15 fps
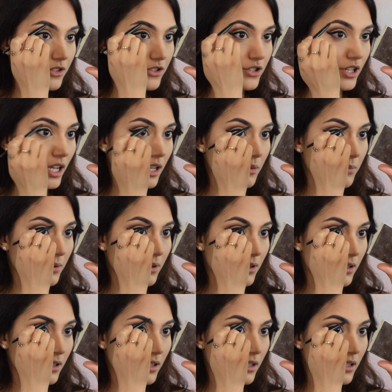shape
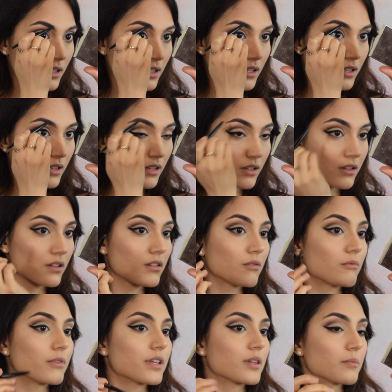
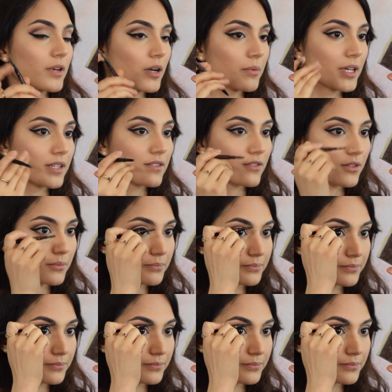with a brow pencil.